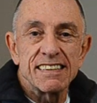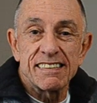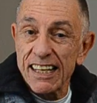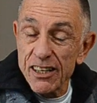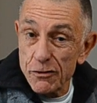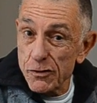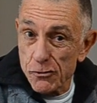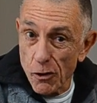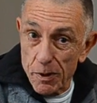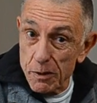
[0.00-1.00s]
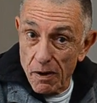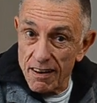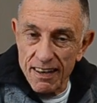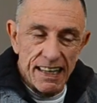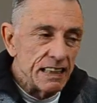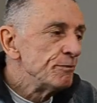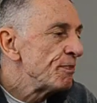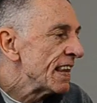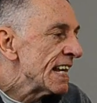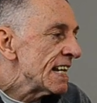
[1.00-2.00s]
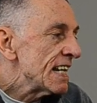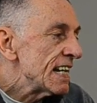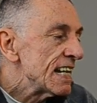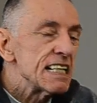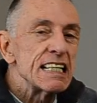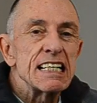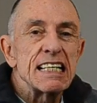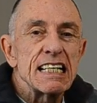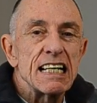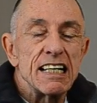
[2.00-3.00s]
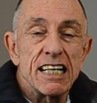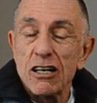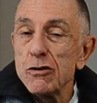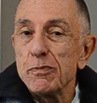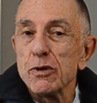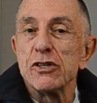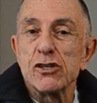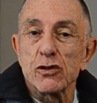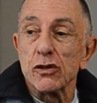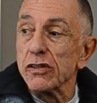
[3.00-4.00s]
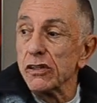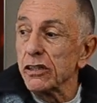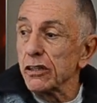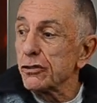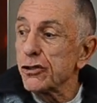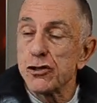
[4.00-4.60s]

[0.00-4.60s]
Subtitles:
thank you for dropping by. I hope you enjoyed the little